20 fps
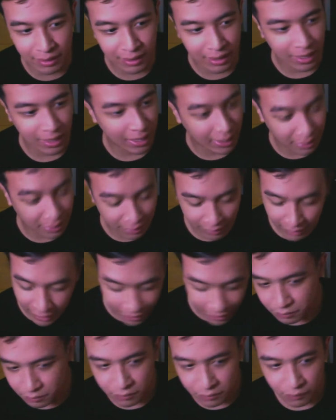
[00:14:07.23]
And
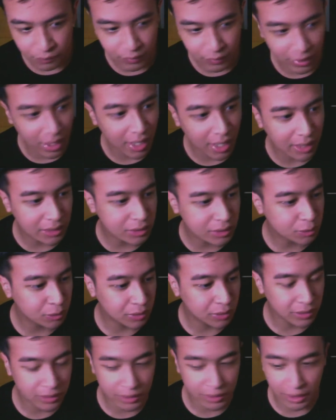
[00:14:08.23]
again, yeah, I just want
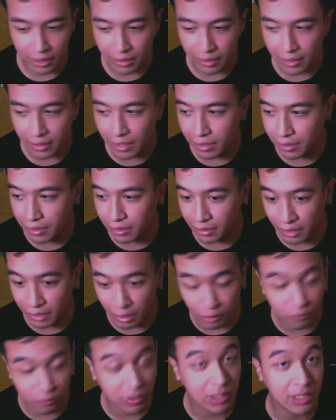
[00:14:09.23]
to say that in the end
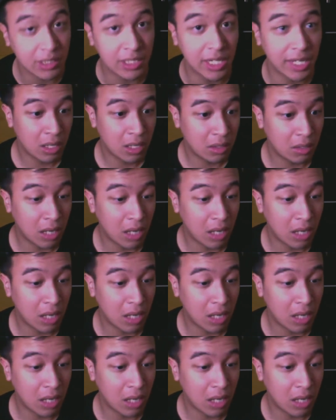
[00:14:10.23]
of the day,